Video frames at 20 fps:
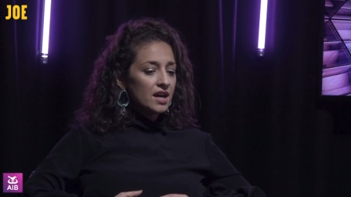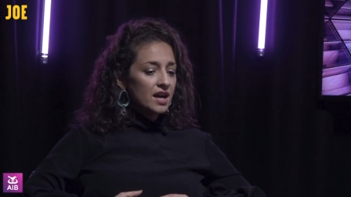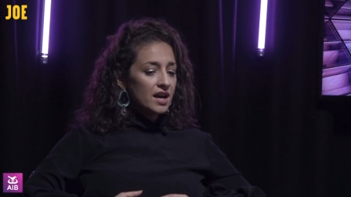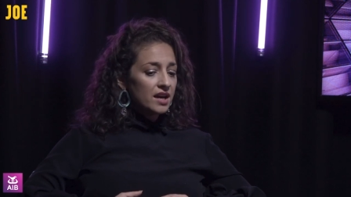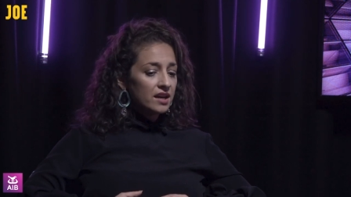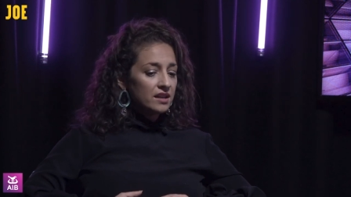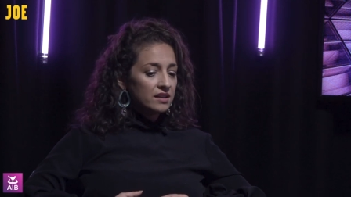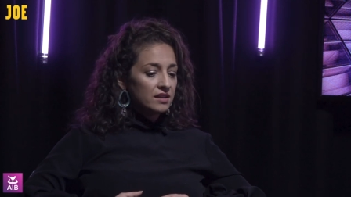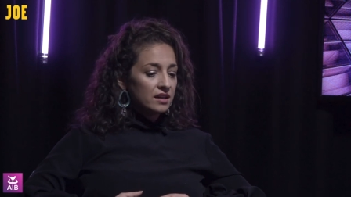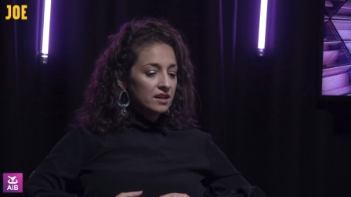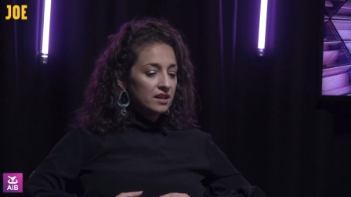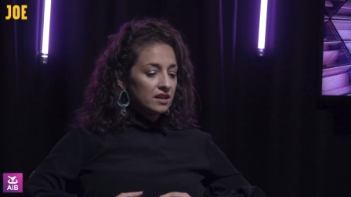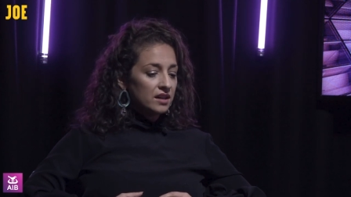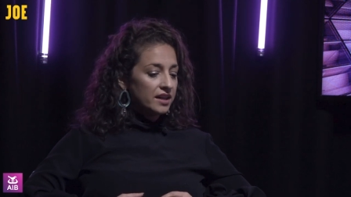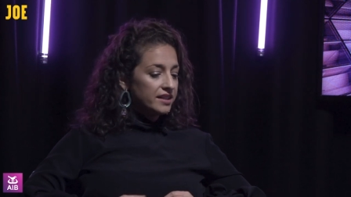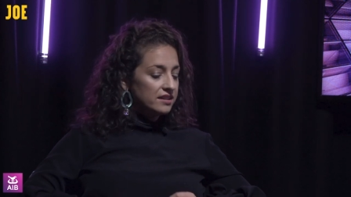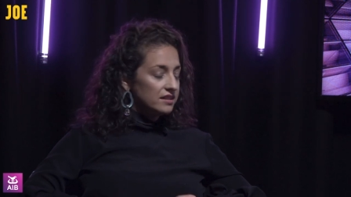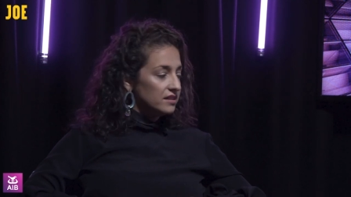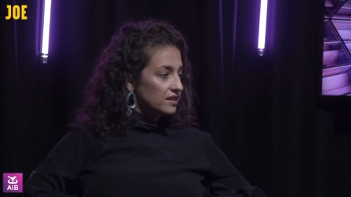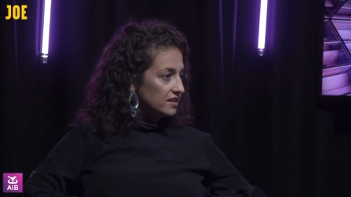And
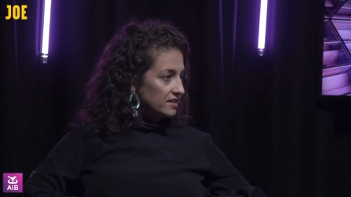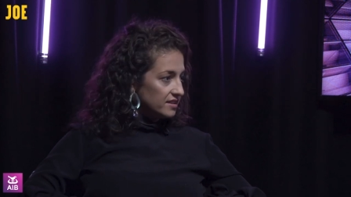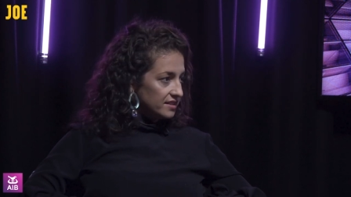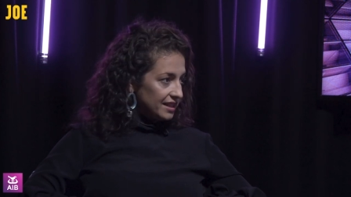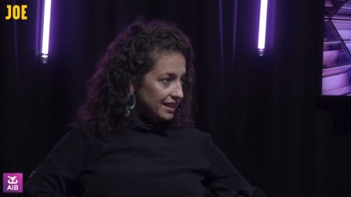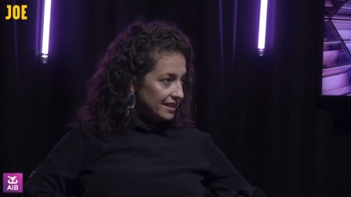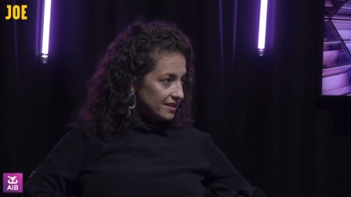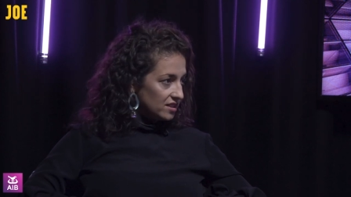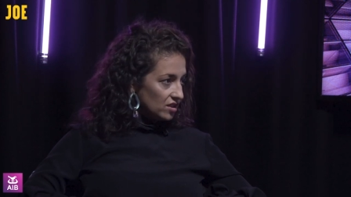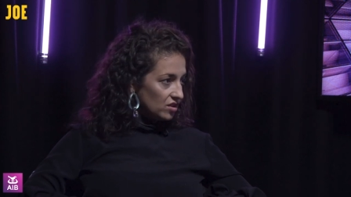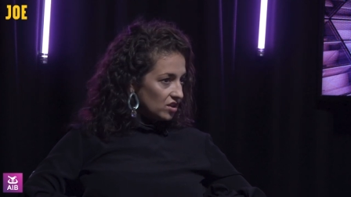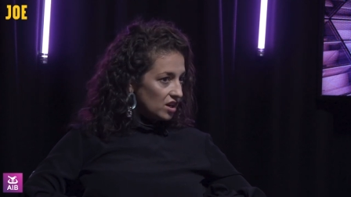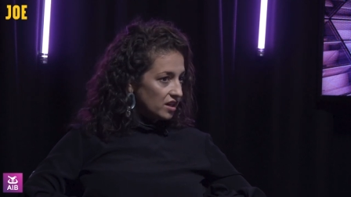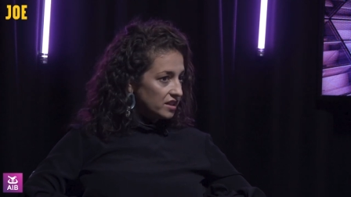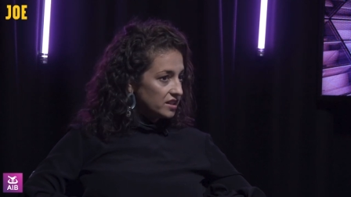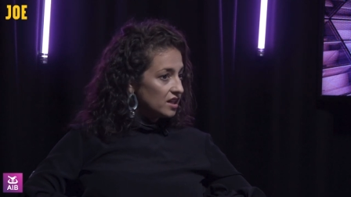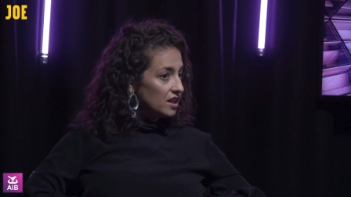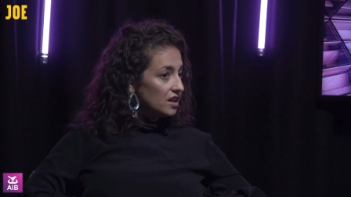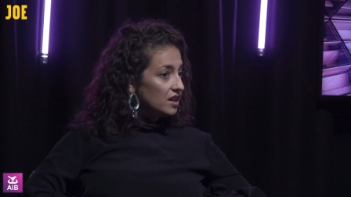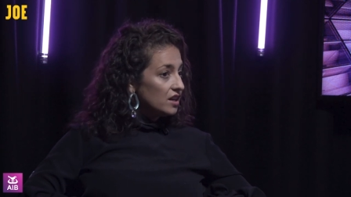I didn't need to sell it so hard.